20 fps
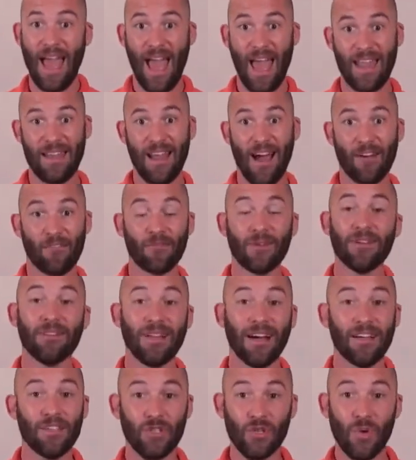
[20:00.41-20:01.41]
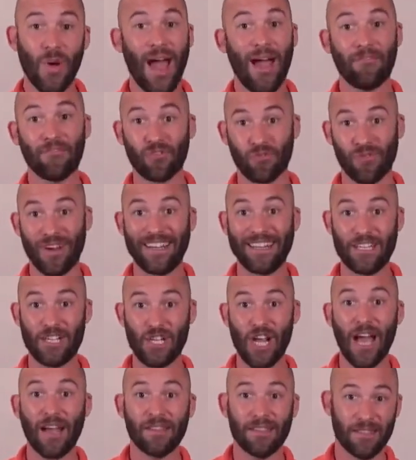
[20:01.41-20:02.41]
and not realize you have to write a
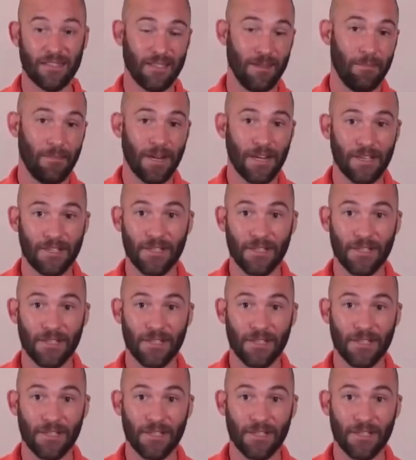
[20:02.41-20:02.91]
check to somebody.